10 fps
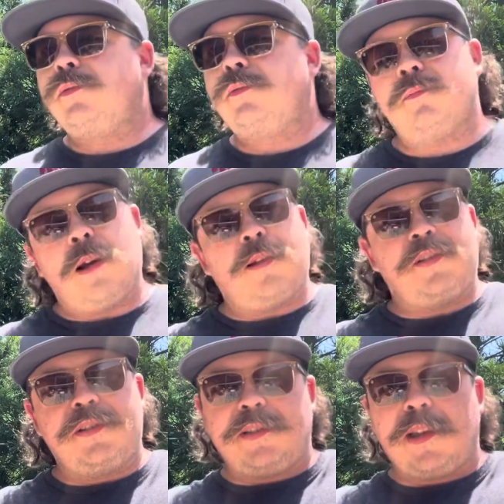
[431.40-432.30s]
Molly,
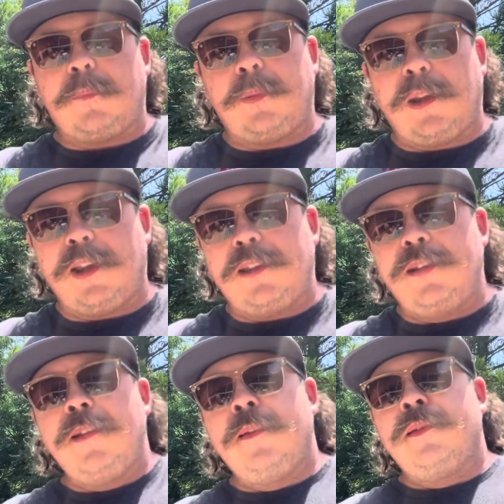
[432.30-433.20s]
she's got to play.
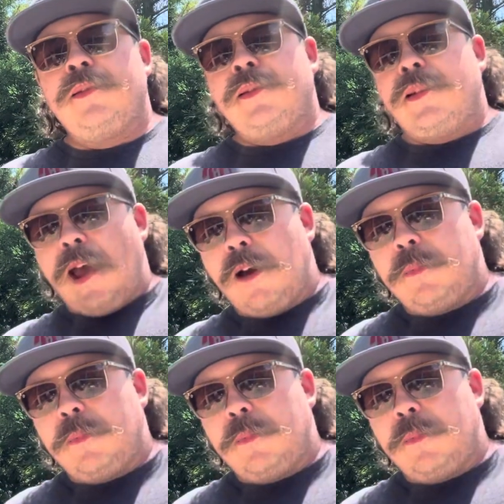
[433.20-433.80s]
I'll